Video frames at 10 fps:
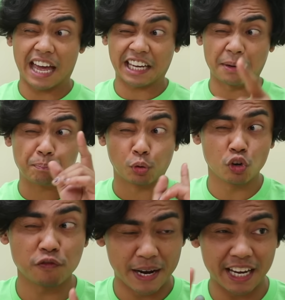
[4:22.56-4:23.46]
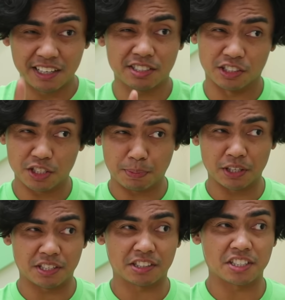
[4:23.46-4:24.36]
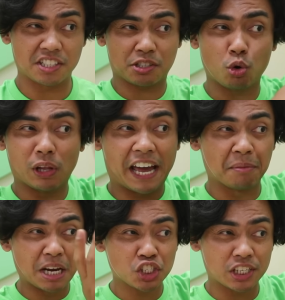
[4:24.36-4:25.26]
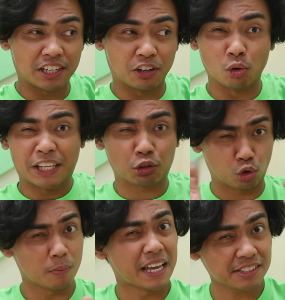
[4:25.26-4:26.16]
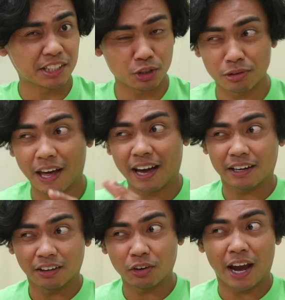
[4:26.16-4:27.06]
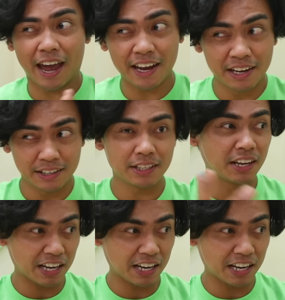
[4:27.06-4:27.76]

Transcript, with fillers: that can prove my innocence because it does this cool animation and only crewmates can do that, okay? You